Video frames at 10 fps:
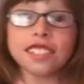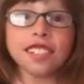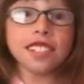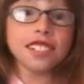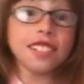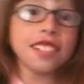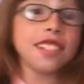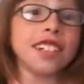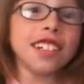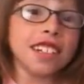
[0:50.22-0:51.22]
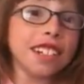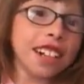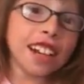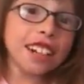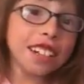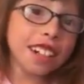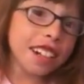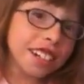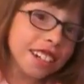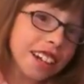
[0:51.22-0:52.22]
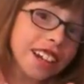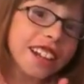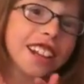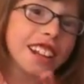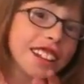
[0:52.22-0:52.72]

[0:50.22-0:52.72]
Nobody speaks.